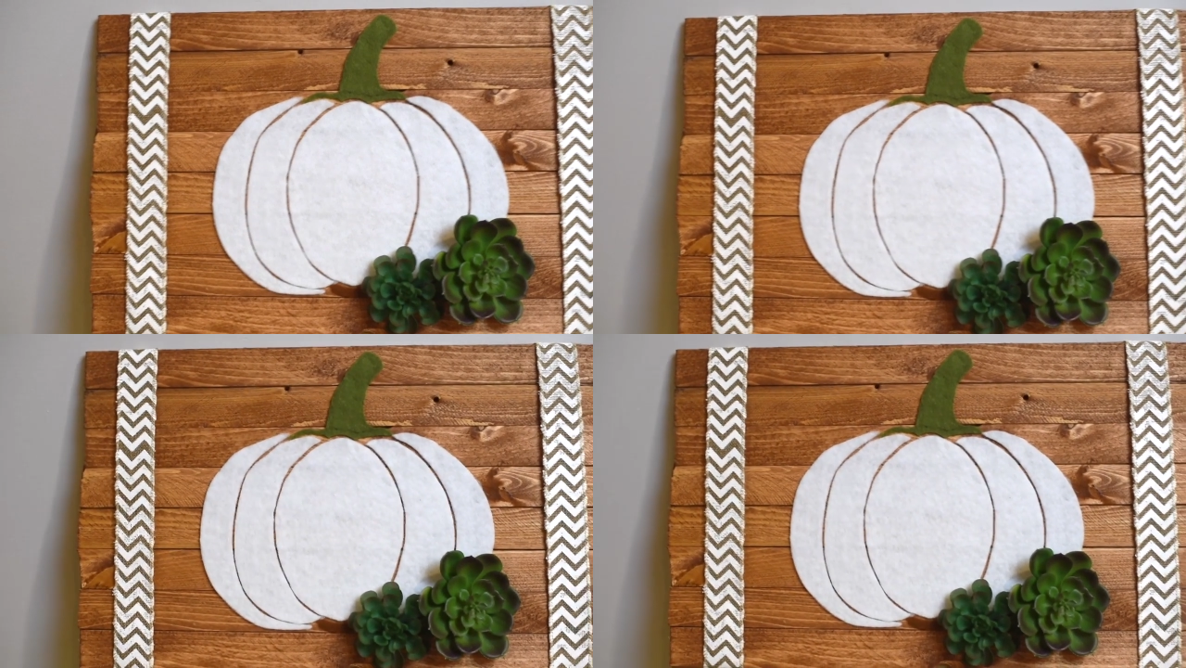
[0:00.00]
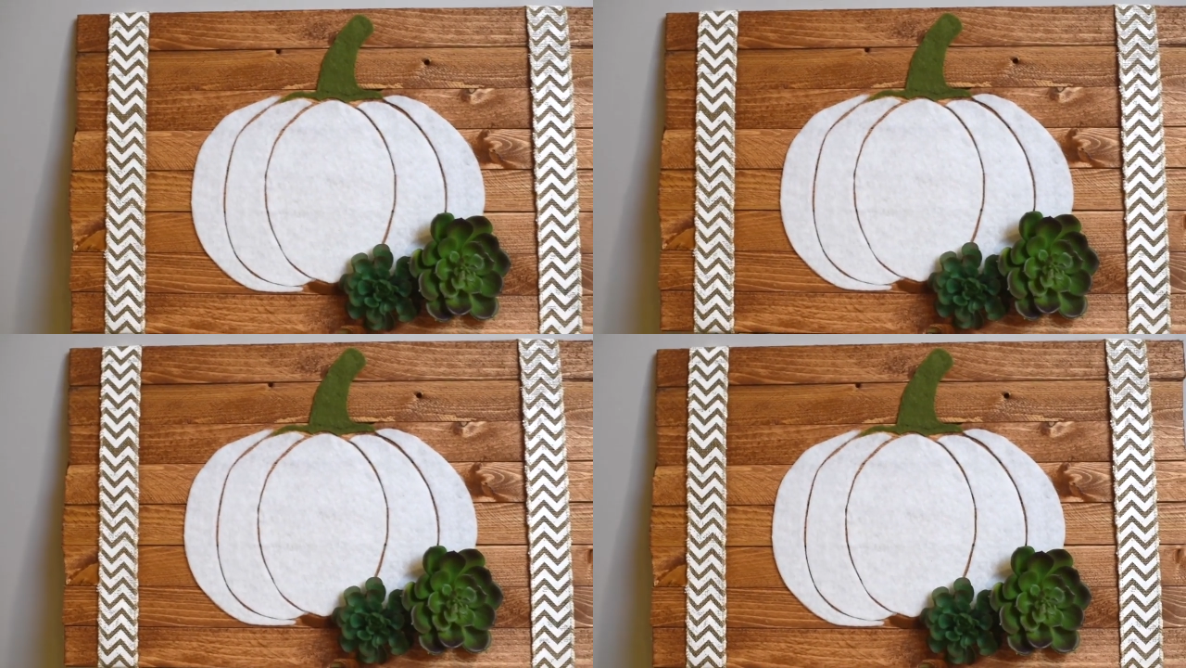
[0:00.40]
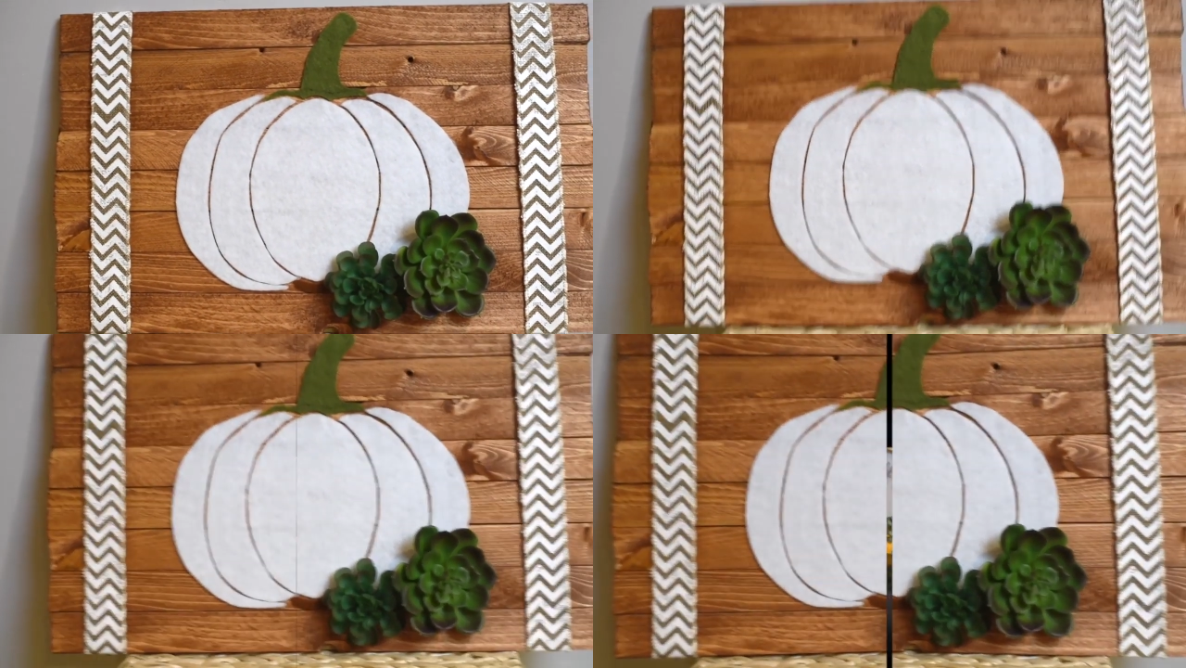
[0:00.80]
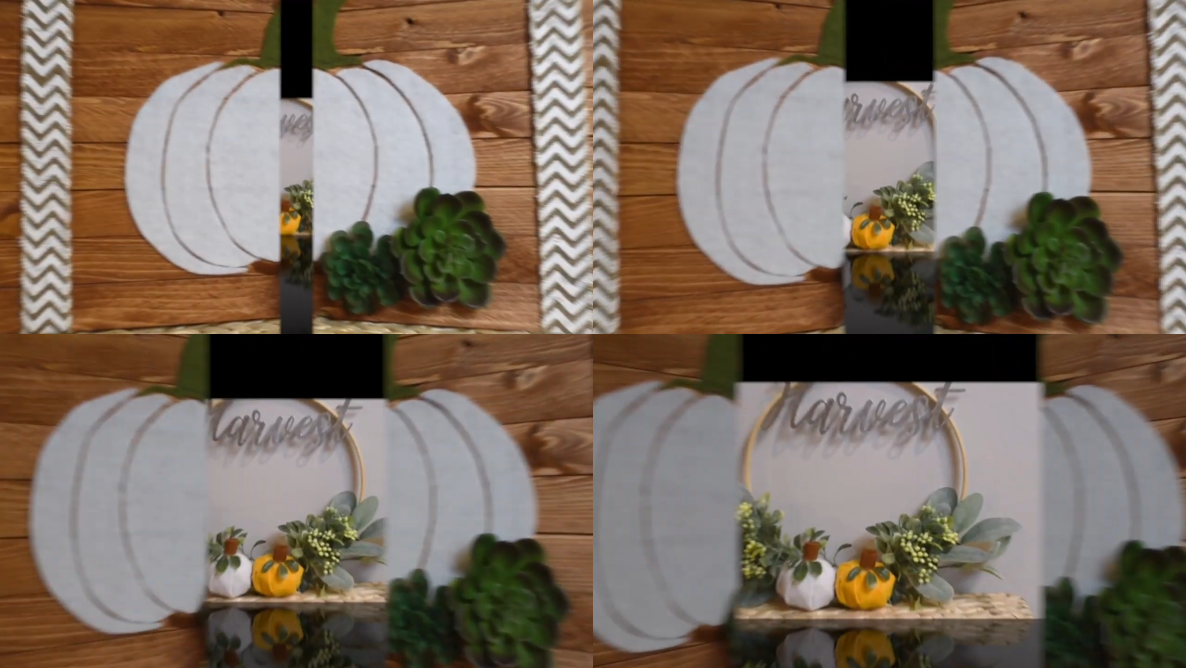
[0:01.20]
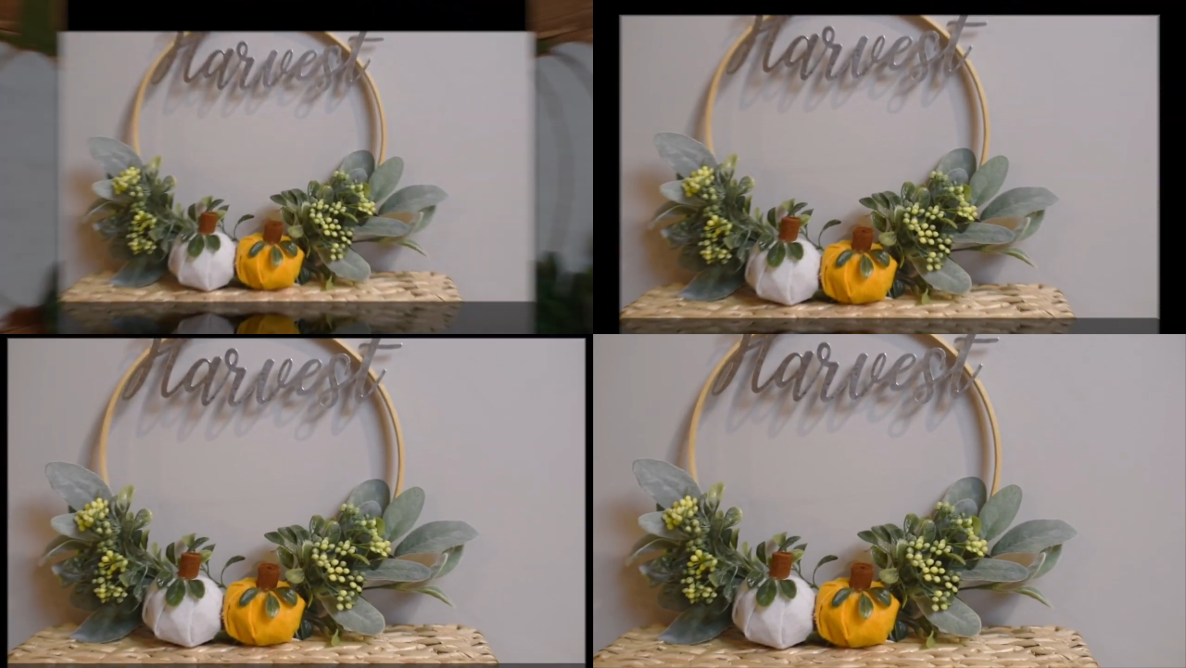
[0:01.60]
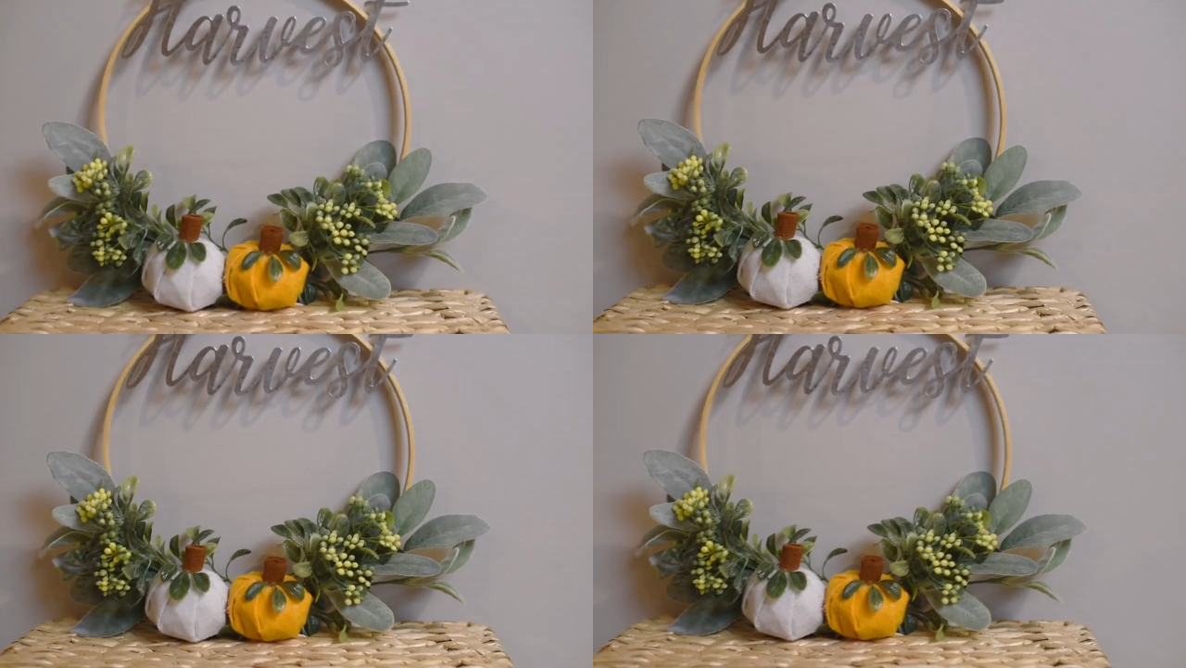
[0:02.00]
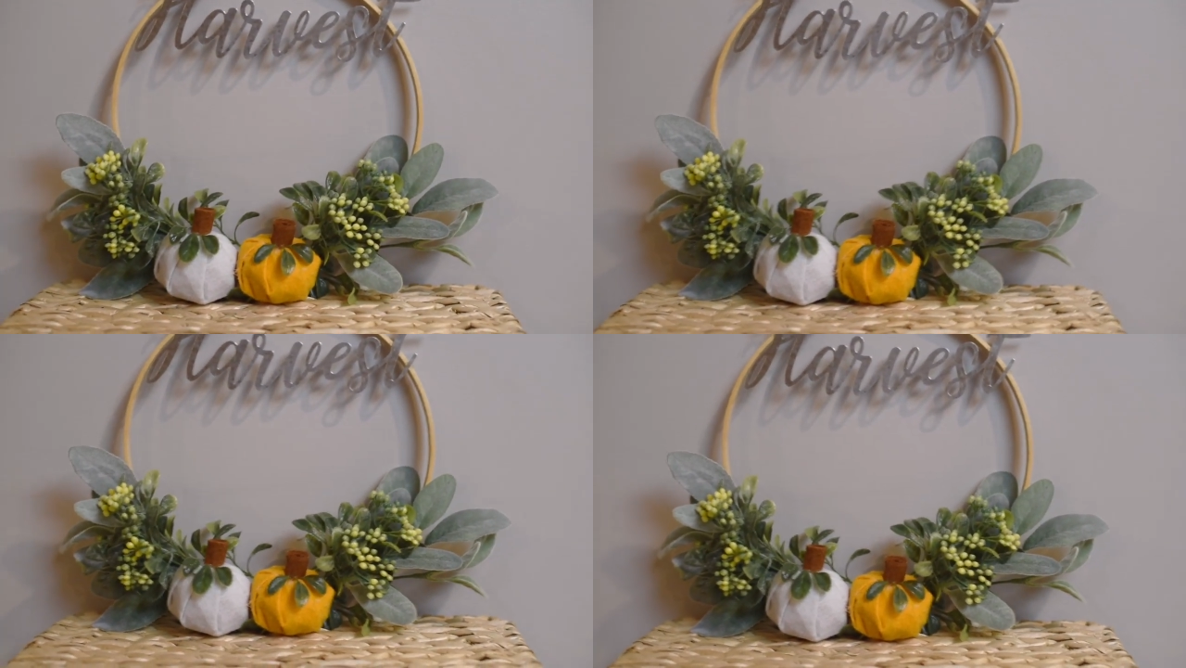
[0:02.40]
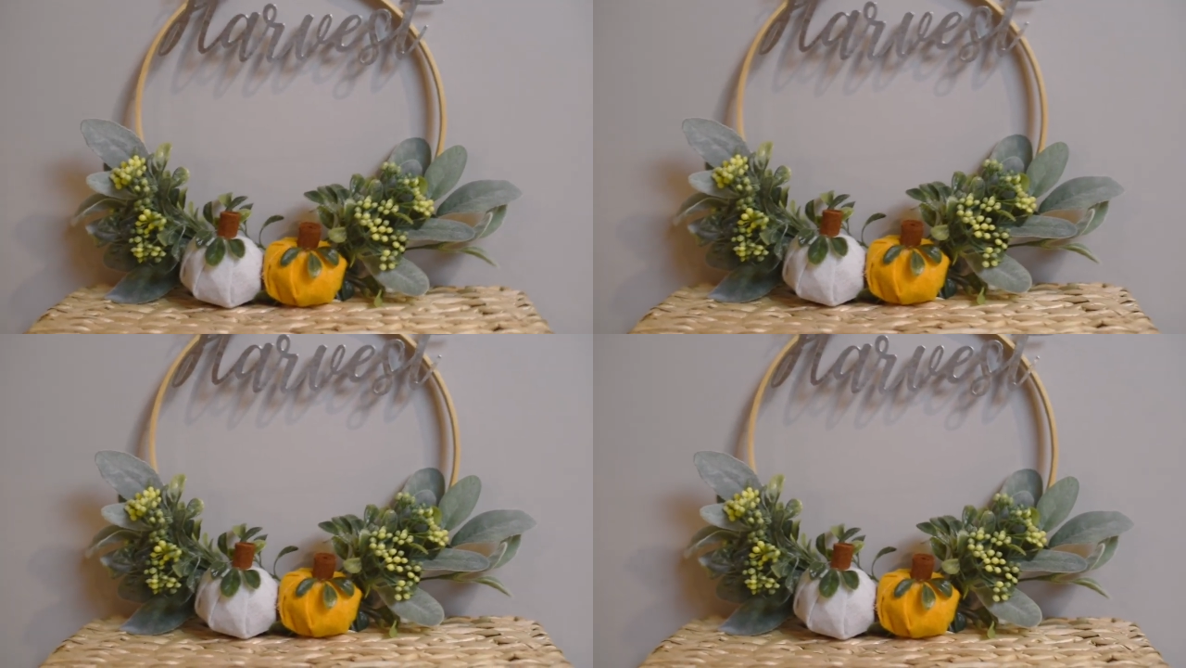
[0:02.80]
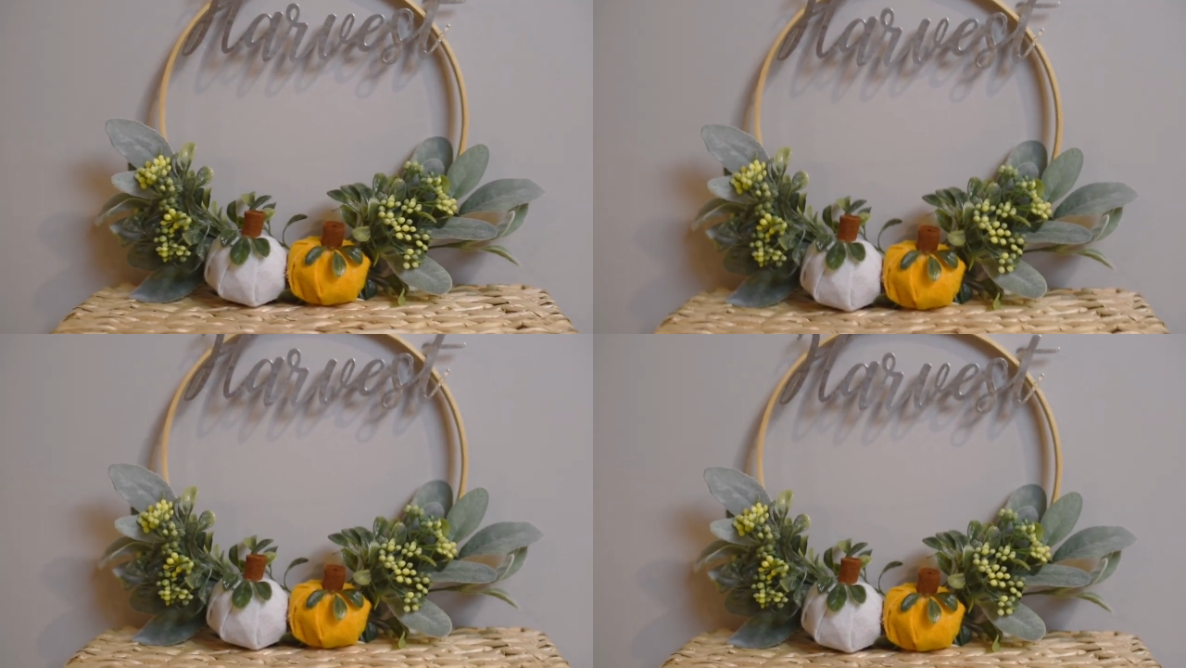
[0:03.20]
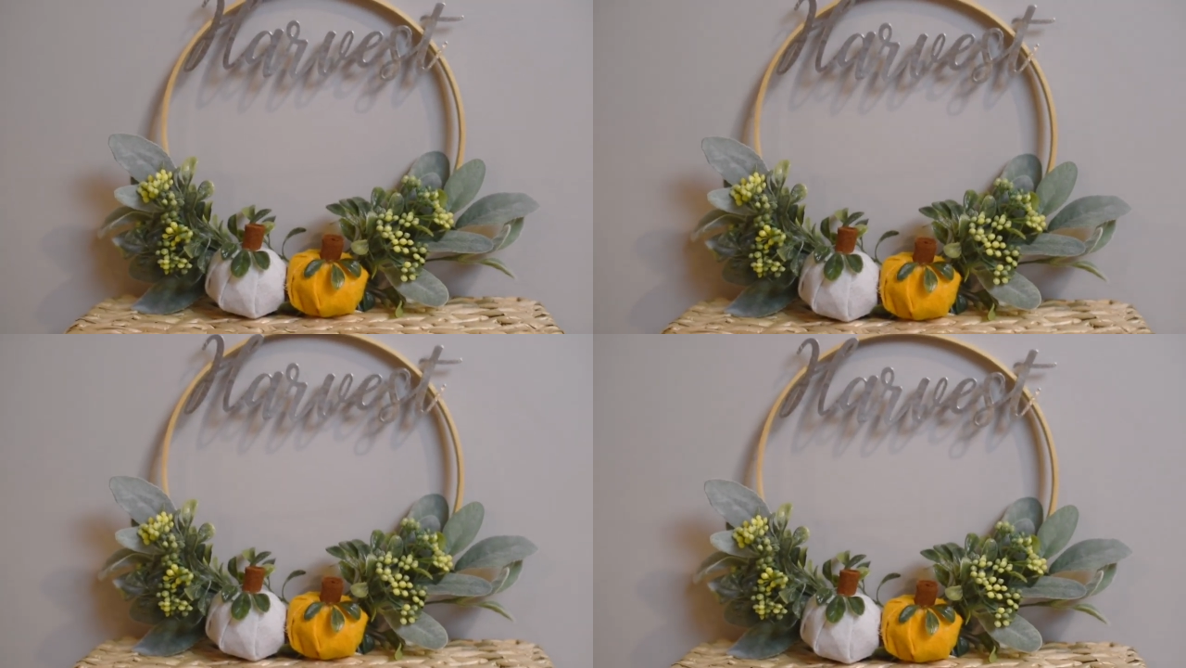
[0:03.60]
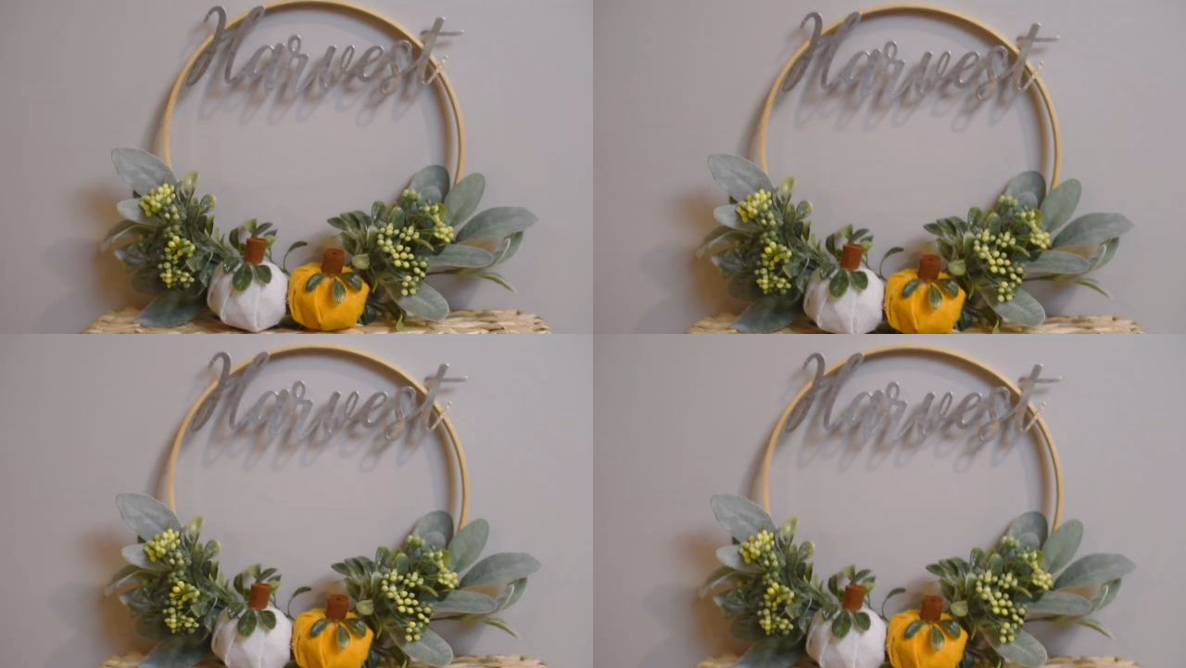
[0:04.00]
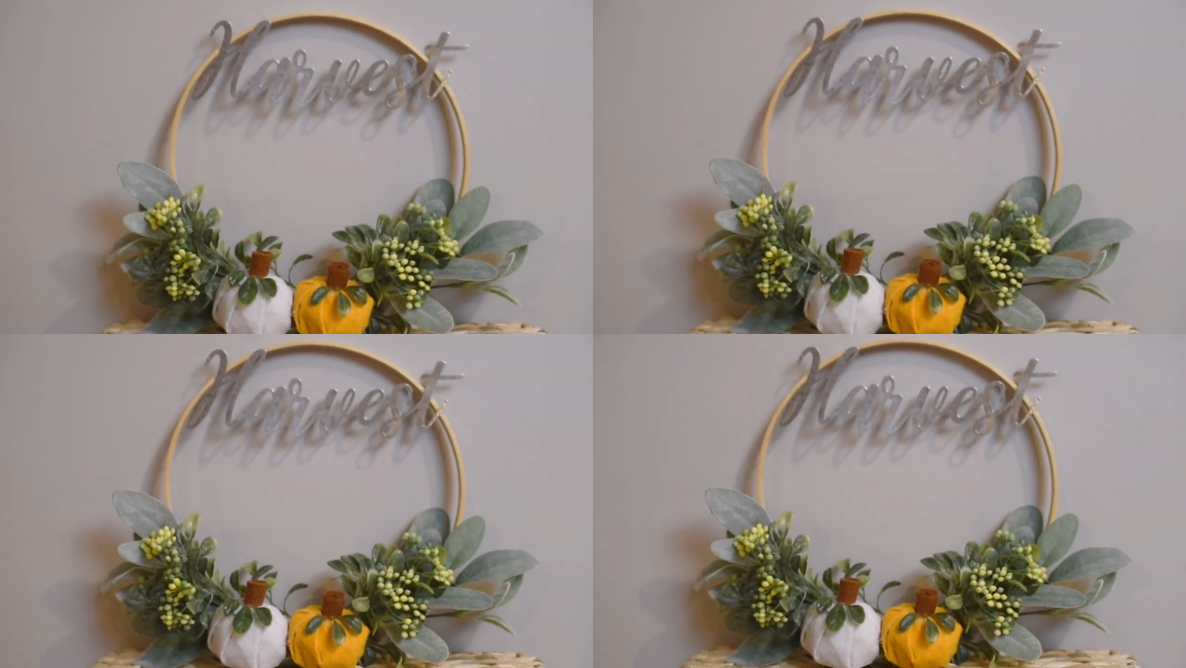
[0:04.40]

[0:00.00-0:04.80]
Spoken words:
(no speaker visible)